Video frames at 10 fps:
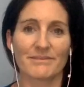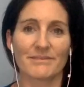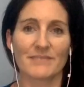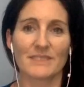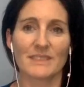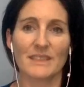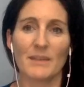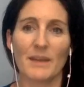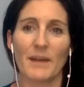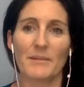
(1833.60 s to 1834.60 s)
just think
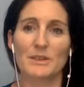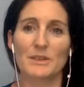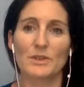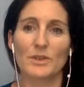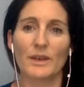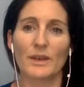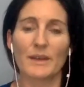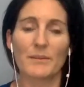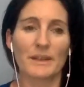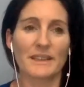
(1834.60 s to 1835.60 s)
about how much joy
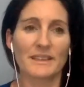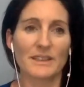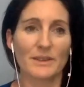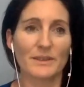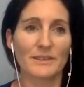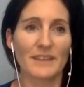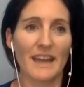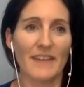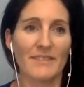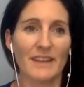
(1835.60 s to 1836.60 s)
it brings you to
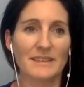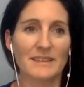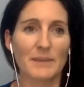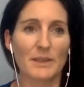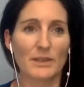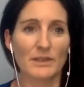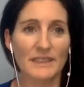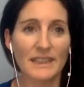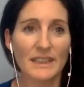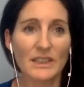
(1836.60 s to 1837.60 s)
have that special
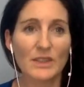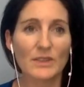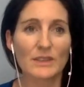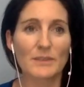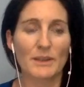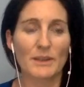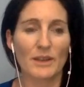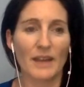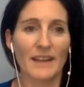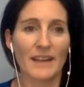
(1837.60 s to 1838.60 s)
dish or
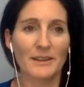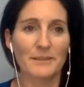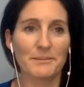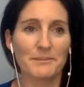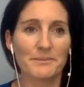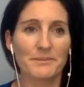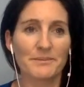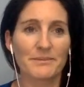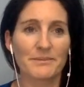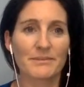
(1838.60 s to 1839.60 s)
special item.
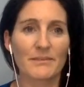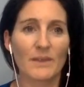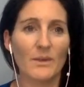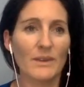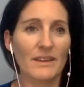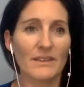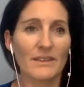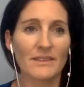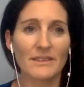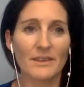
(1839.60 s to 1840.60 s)
No
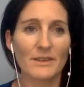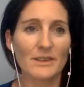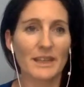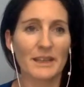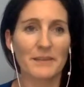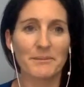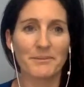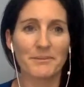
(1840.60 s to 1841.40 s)
guilt, no shame.